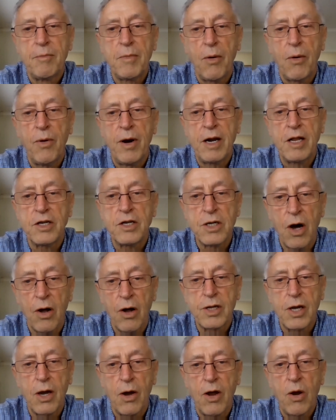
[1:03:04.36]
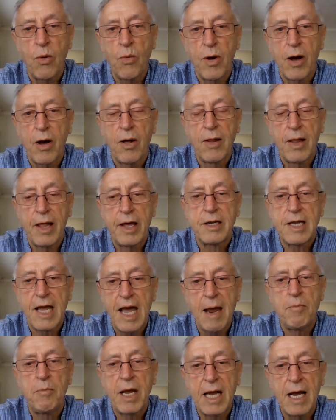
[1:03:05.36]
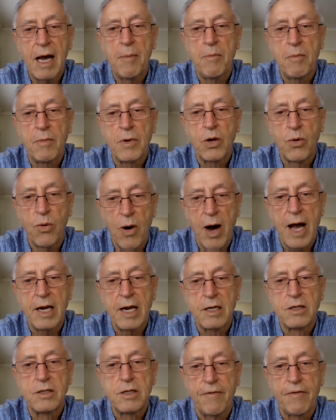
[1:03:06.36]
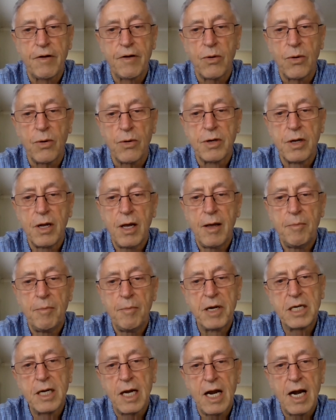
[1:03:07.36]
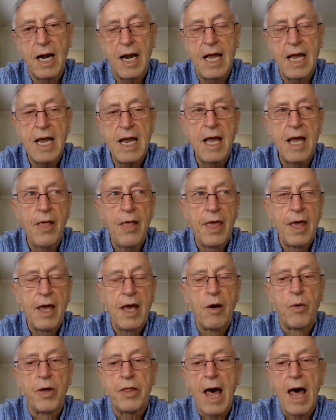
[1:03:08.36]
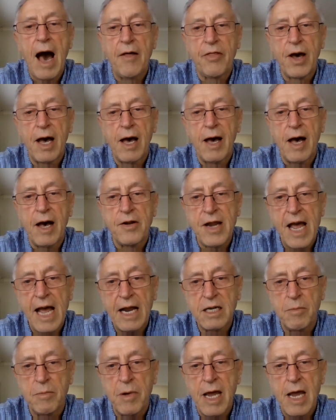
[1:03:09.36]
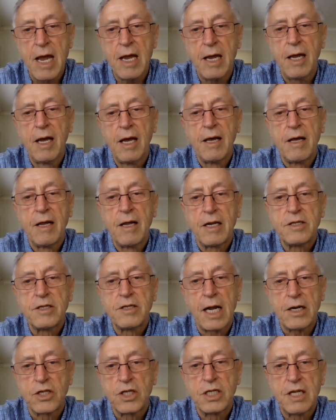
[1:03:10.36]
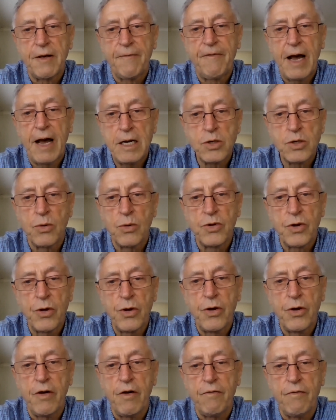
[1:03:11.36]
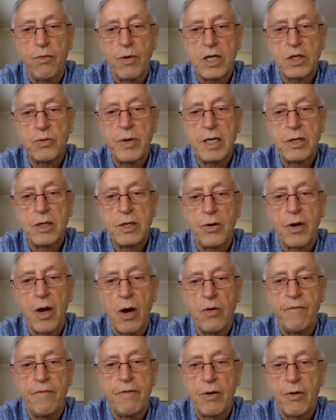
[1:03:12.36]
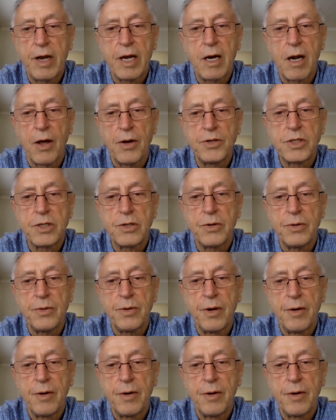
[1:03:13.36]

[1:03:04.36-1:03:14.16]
but when it's not going well, it can become quite difficult, particularly with other anatomy such as the facial nerve, which we do go very close to.